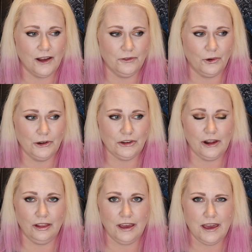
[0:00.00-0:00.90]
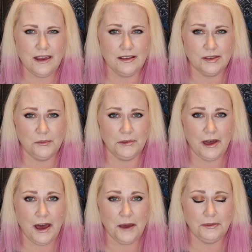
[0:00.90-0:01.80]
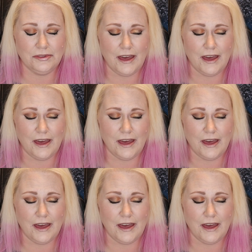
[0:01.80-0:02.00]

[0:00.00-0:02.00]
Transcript: Unfortunately, sometimes